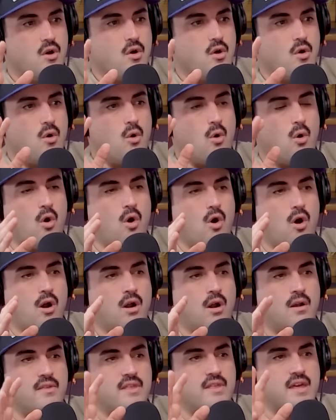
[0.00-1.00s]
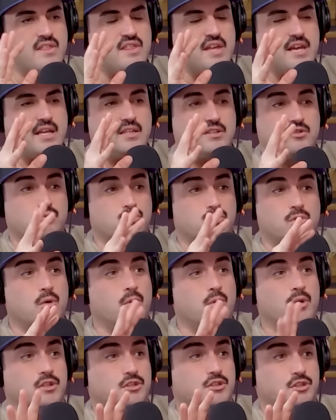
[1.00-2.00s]
or they think it's
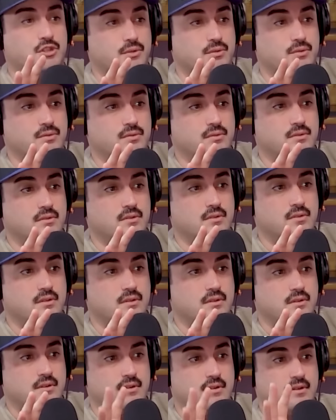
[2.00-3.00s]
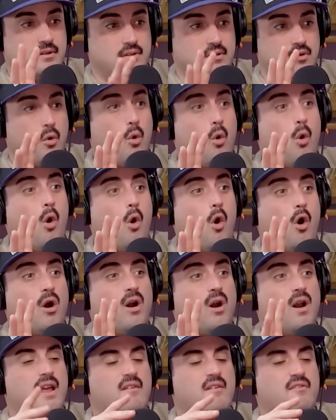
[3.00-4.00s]
ruined you. Mm-hmm.
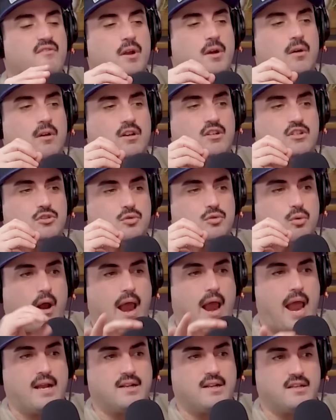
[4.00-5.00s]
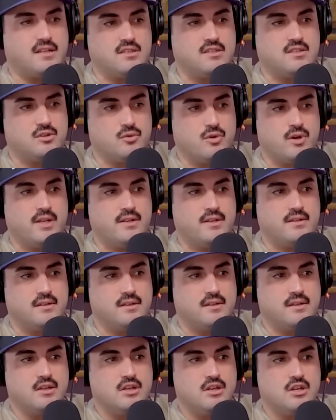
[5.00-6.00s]
Or if they're attracted to it,
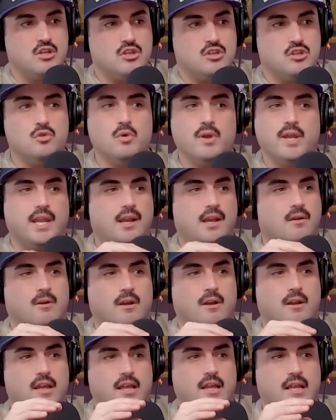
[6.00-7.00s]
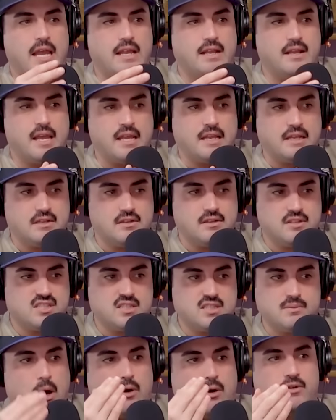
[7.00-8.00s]
you hear it, it, it, it
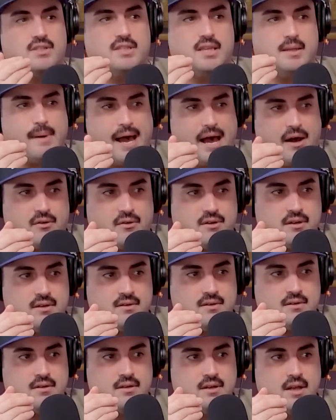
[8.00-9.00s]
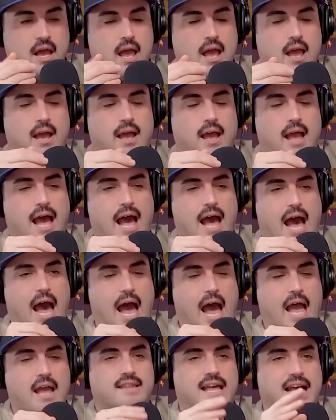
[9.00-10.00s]
smokes them out. Have you heard that?
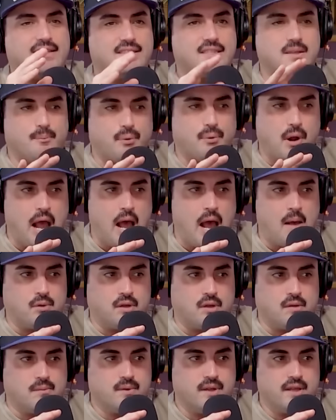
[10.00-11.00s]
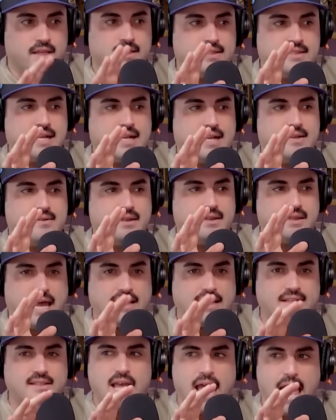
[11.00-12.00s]
I that's the problem is that it
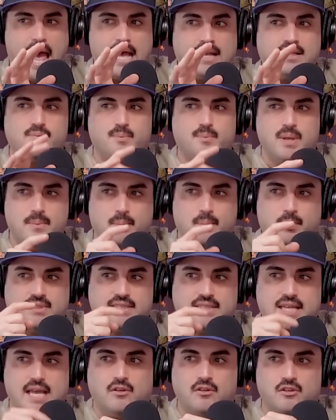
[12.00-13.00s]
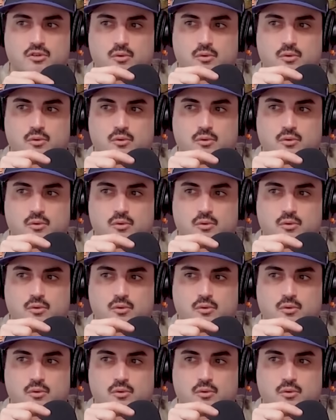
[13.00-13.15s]
let has people tell you